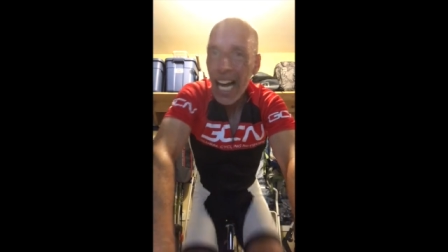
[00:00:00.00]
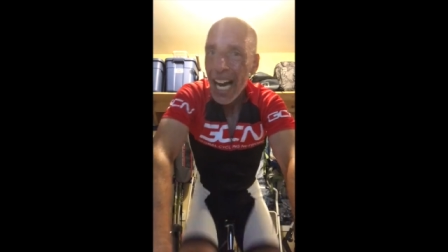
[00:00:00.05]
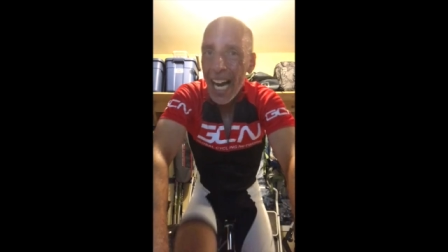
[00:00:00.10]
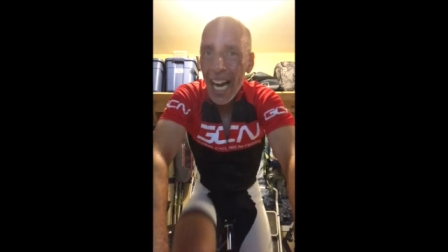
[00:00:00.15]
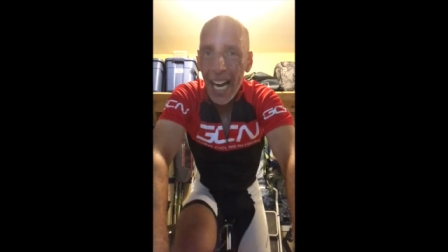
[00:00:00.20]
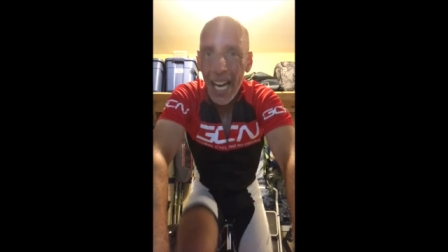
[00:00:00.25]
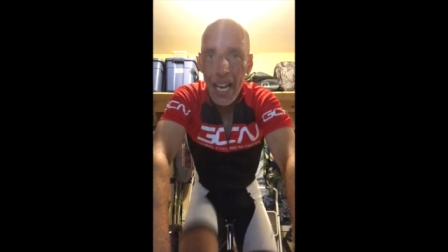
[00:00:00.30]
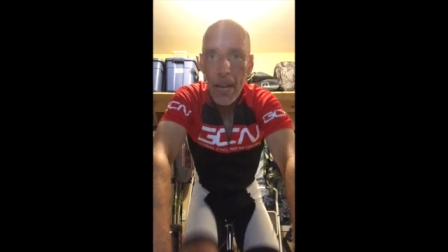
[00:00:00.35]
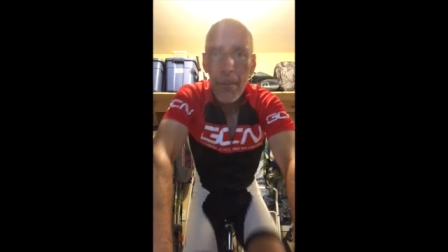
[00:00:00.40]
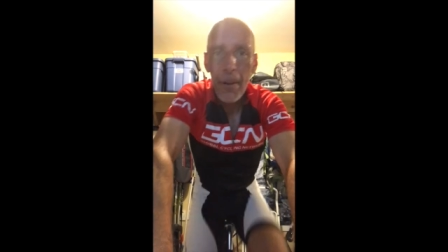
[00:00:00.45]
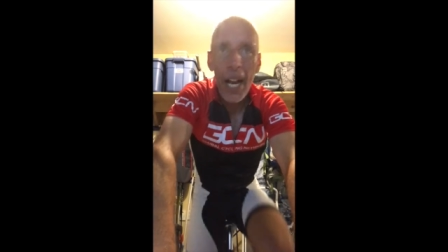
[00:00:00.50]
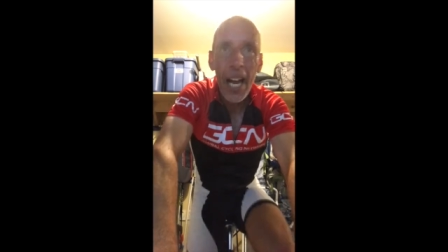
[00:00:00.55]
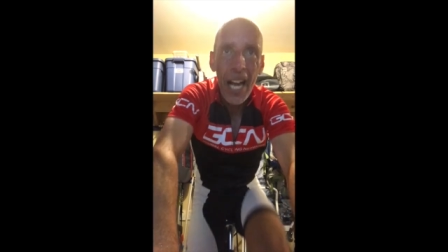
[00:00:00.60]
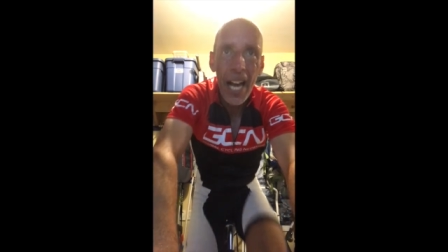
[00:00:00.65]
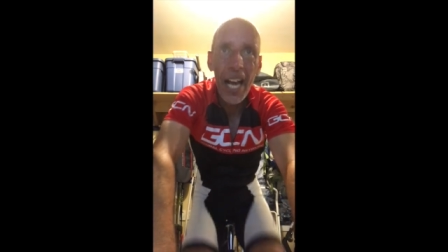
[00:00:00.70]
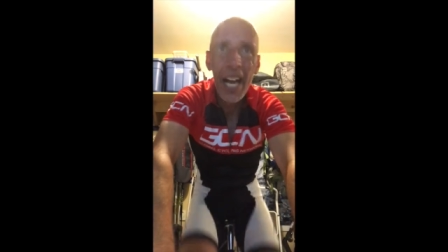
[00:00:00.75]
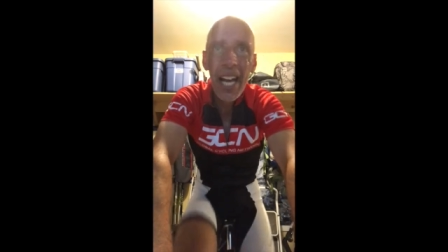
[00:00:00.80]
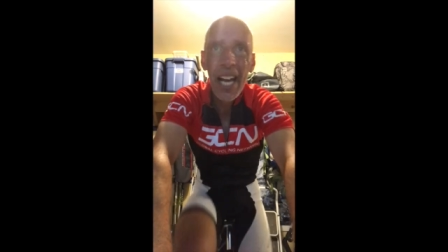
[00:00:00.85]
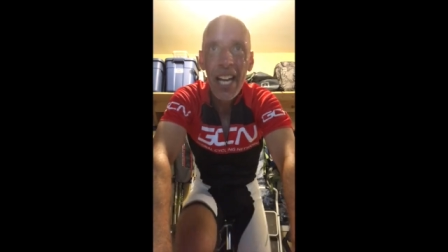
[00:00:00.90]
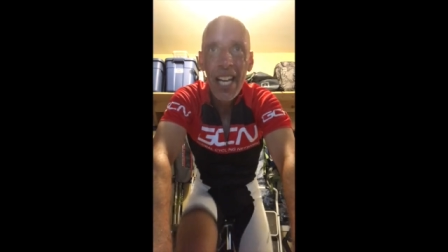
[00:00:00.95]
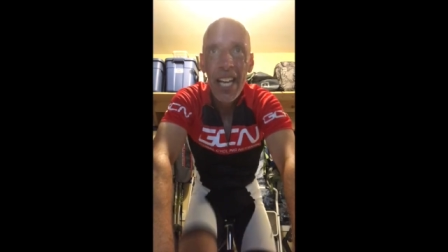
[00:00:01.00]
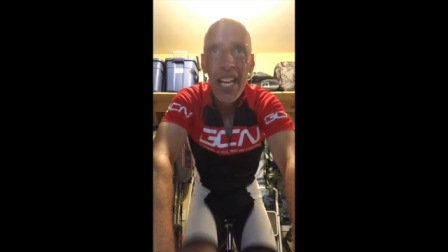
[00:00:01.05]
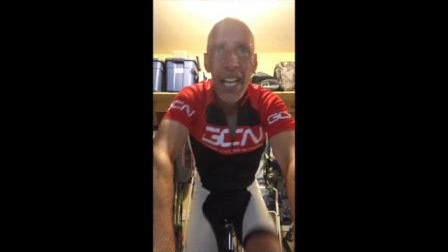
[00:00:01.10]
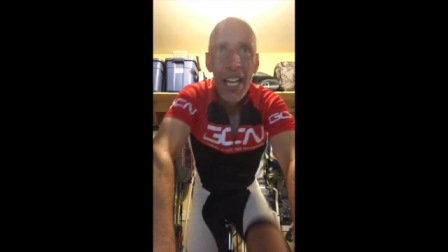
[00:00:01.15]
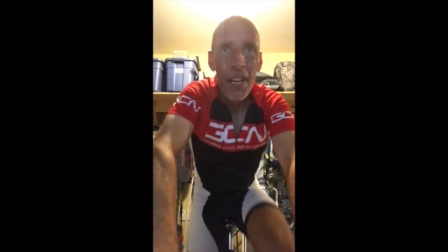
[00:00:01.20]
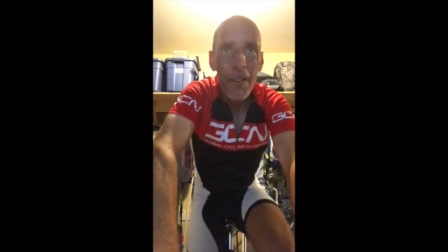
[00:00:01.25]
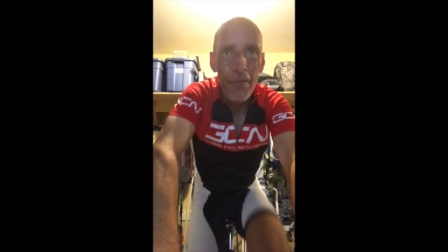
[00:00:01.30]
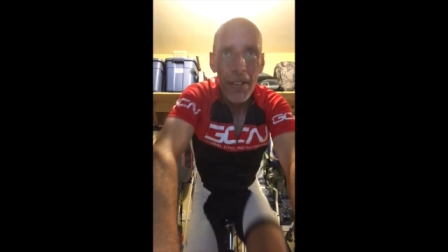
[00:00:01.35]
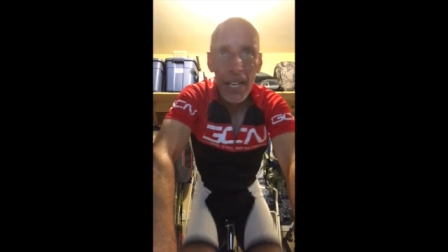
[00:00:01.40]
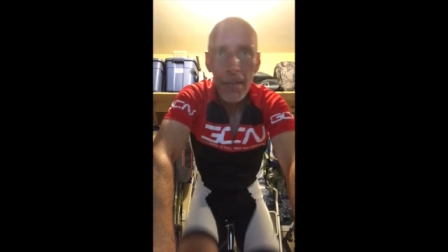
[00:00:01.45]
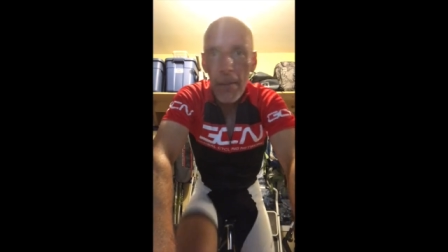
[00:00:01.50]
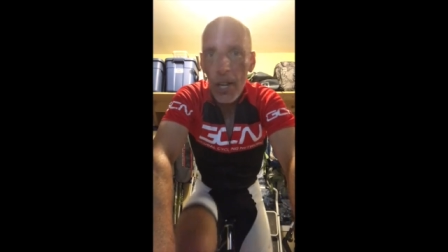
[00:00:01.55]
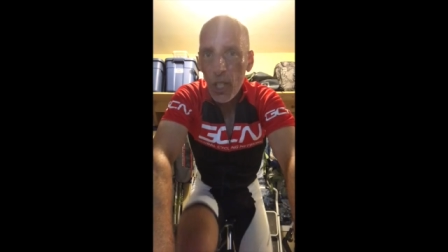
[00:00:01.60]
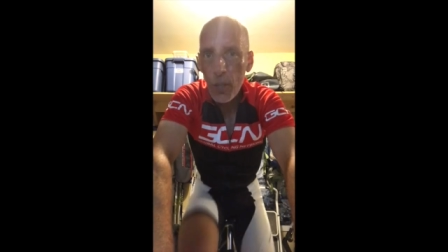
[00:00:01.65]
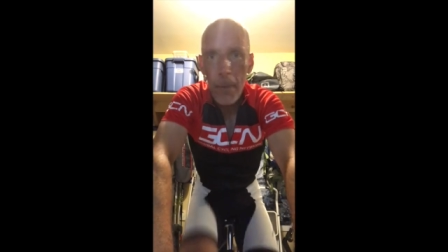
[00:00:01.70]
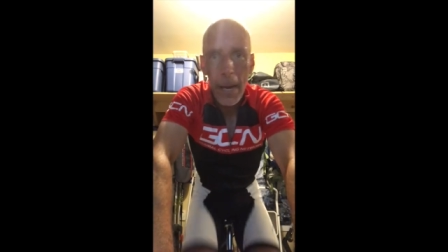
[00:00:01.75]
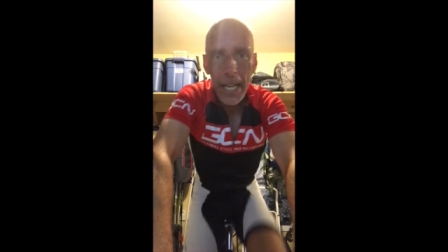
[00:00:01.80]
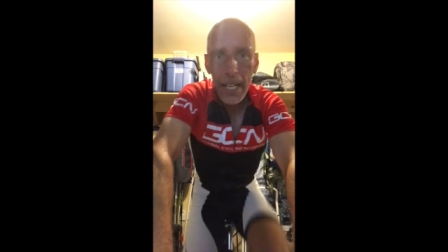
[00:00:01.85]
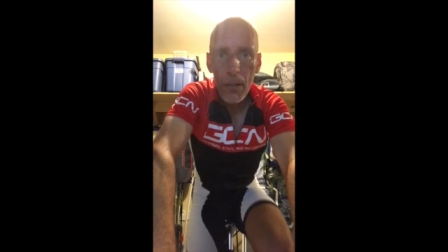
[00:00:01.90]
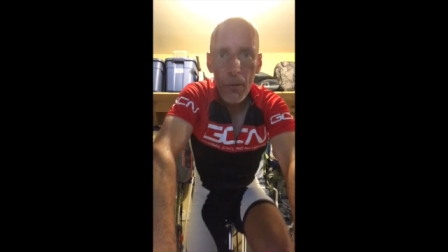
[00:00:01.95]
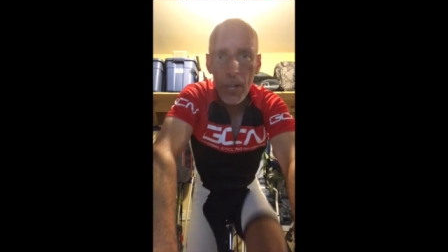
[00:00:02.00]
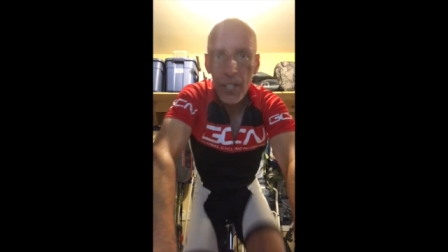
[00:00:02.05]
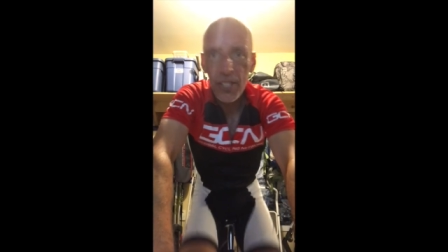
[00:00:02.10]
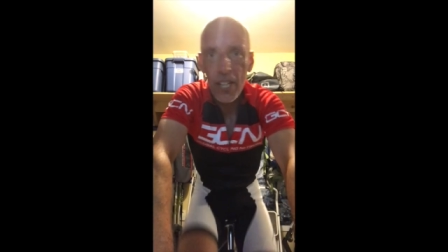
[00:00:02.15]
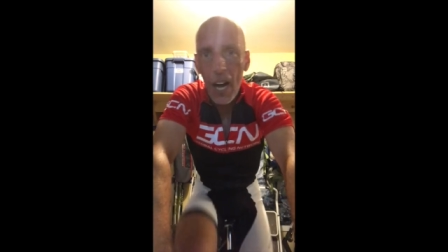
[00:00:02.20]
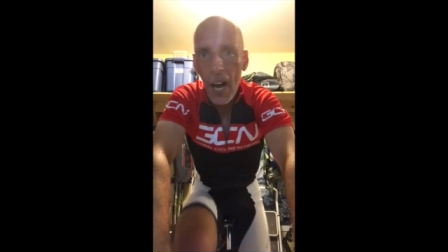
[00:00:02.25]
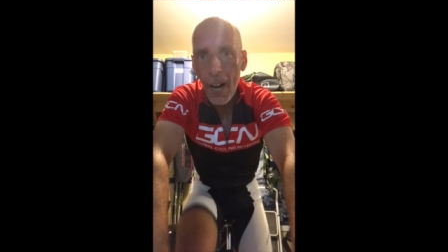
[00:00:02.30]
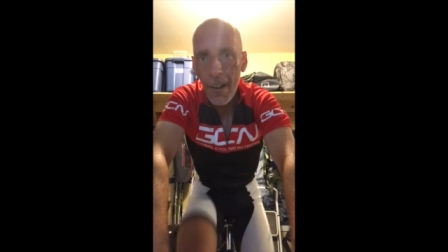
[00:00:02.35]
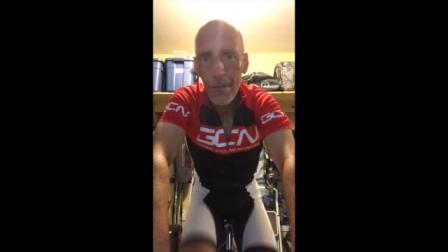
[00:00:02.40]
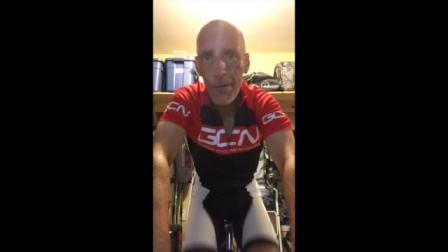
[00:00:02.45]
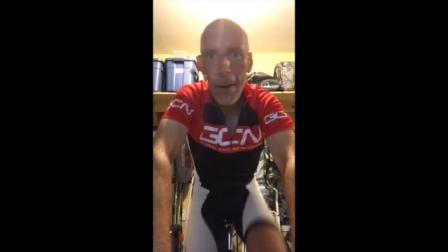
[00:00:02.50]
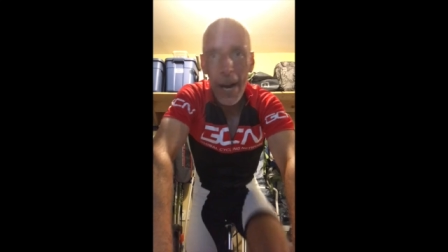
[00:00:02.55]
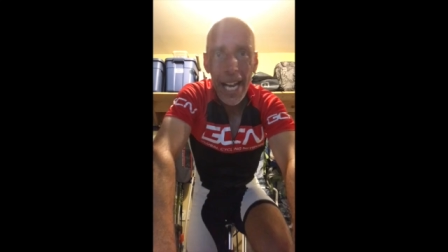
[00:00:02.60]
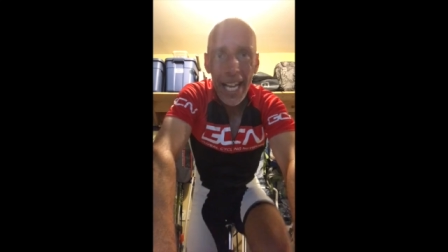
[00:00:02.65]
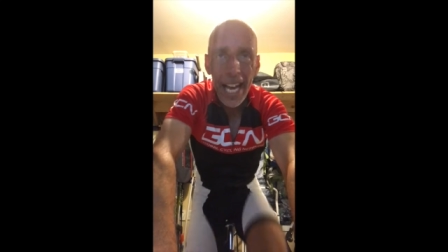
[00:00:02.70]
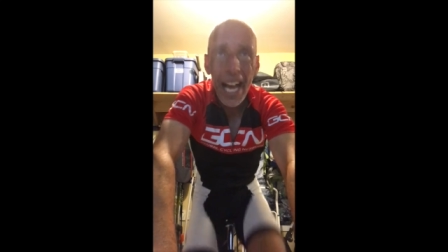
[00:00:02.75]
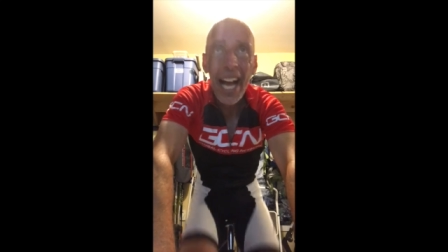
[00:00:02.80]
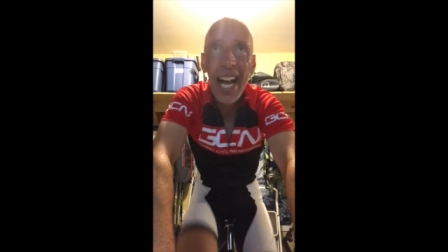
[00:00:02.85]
I'm feeling much better than I was at halfway.